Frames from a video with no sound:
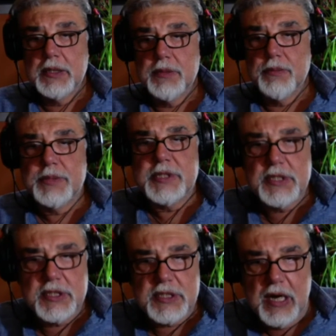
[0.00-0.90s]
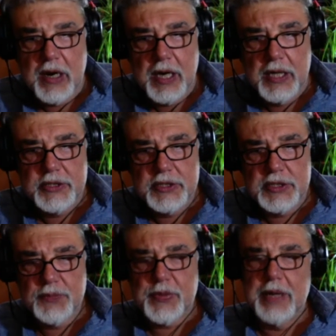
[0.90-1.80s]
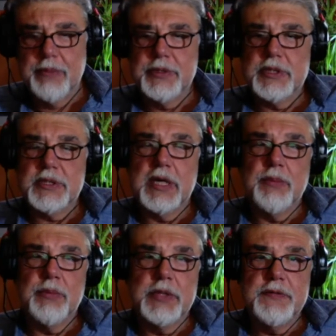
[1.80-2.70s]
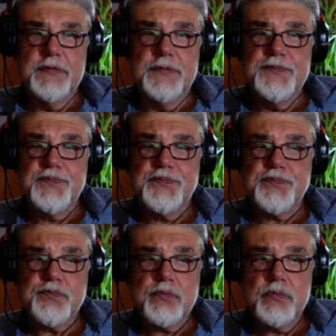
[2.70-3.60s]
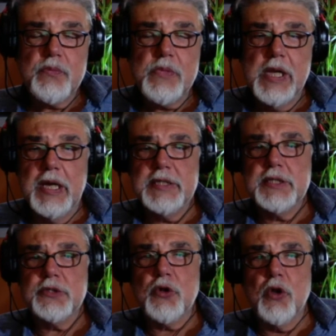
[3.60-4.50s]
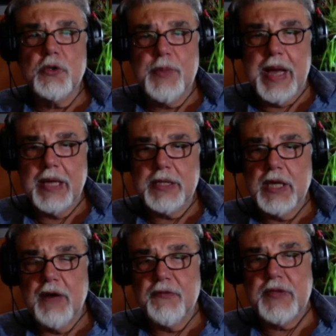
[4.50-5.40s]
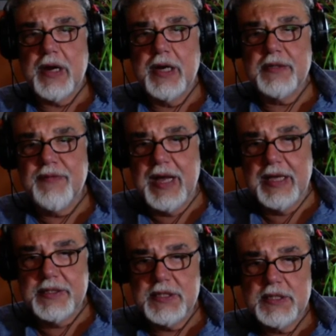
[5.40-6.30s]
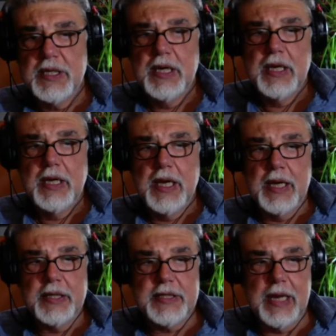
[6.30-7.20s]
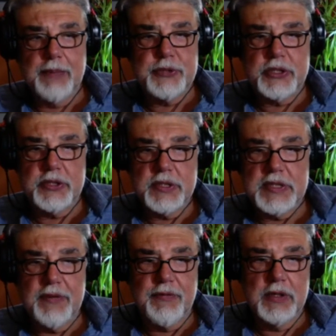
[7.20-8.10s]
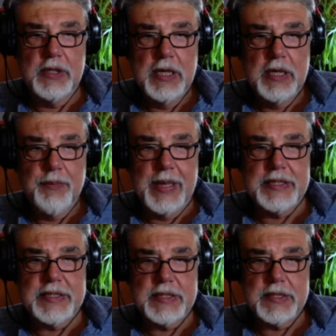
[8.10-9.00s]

Mr. Sarraj is the prime minister, I believe, has rolled back the Haftar advance and captured several bases.